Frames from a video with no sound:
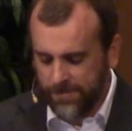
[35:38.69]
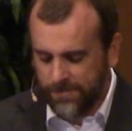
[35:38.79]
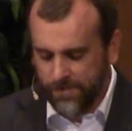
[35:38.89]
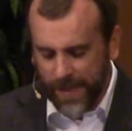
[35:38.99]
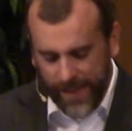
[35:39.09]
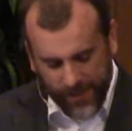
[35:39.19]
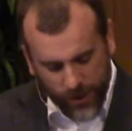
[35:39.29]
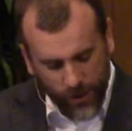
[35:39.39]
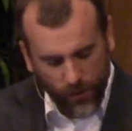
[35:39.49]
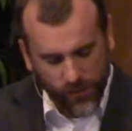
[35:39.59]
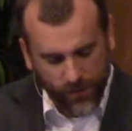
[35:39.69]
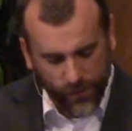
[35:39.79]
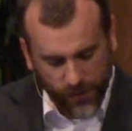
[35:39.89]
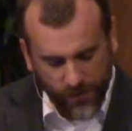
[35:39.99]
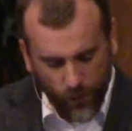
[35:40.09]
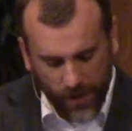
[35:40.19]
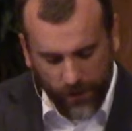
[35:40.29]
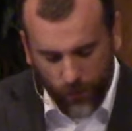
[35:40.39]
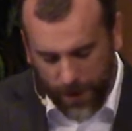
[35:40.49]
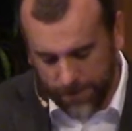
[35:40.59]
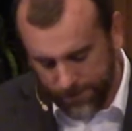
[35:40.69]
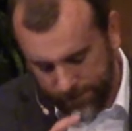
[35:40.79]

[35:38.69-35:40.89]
Let's close with verse 43.